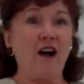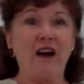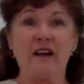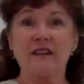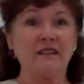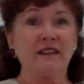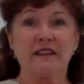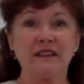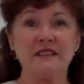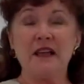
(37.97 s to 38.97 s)
are
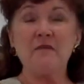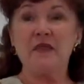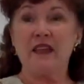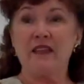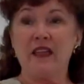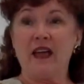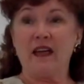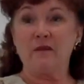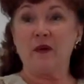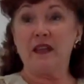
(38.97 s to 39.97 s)
something
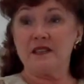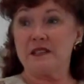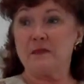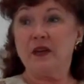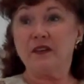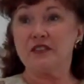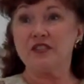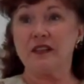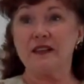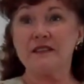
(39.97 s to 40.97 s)
that we as
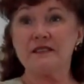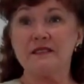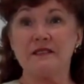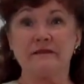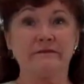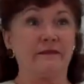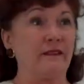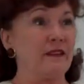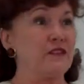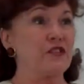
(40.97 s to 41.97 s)
spiritualists
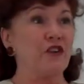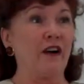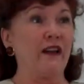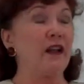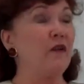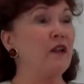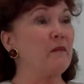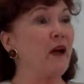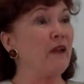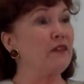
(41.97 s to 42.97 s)
start hearing
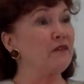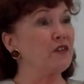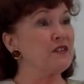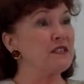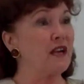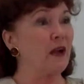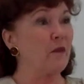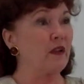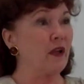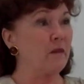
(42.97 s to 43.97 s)
about the first time
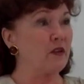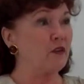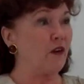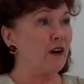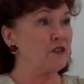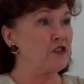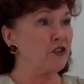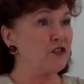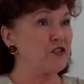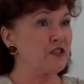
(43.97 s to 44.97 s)
we come into our
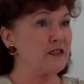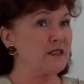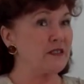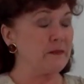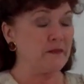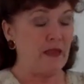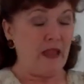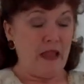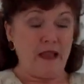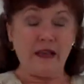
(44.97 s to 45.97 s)
churches.
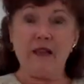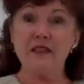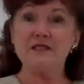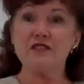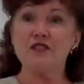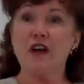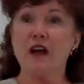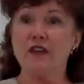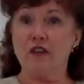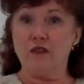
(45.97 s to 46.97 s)
Now, this is
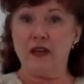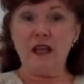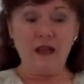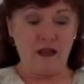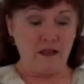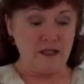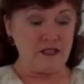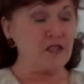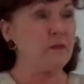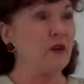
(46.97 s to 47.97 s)
not unique
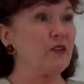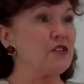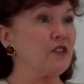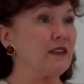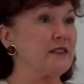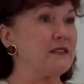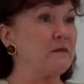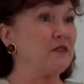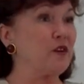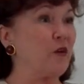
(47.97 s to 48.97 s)
to
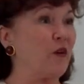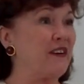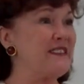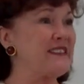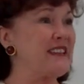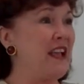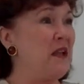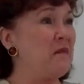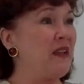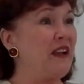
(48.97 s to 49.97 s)
spiritualism, of
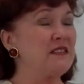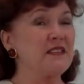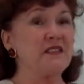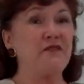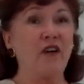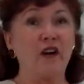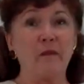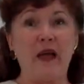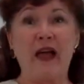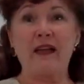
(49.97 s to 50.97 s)
course, because as
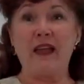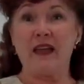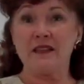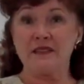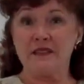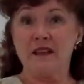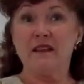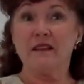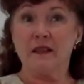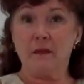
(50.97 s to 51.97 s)
far back as
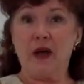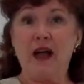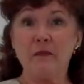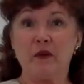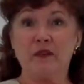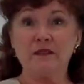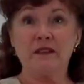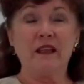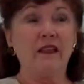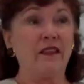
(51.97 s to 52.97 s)
the Bible,
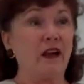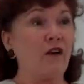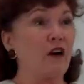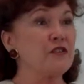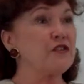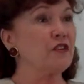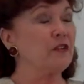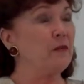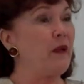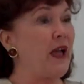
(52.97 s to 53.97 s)
there are
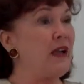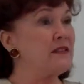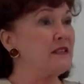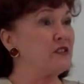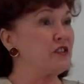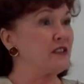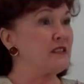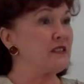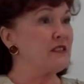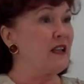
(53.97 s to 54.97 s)
certain
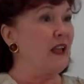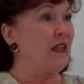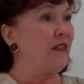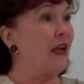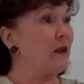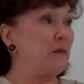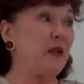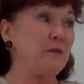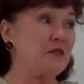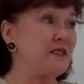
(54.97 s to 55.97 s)
passages that
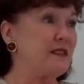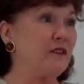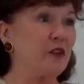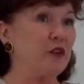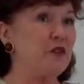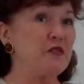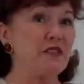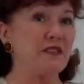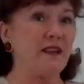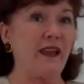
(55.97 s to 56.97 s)
people still
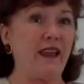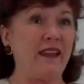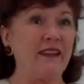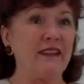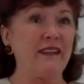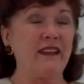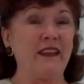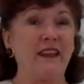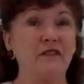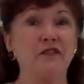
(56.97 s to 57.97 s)
use today
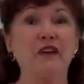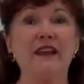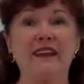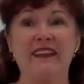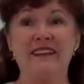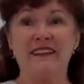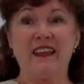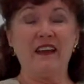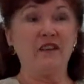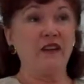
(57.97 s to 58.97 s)
freely
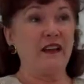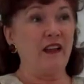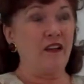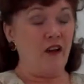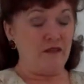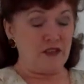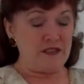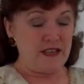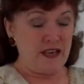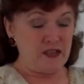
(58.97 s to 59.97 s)
in everyday
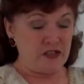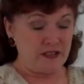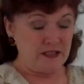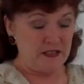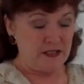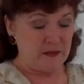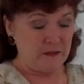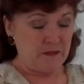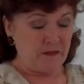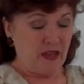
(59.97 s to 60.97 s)
conversations.
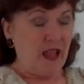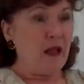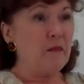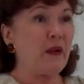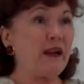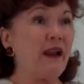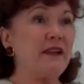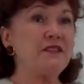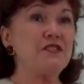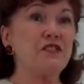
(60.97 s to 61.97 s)
But I'd
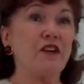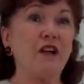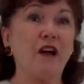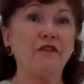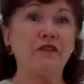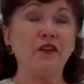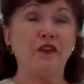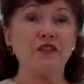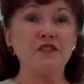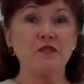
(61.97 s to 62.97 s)
like to start off
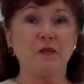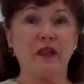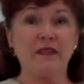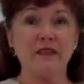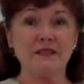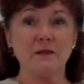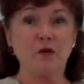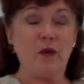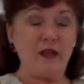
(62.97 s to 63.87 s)
first with some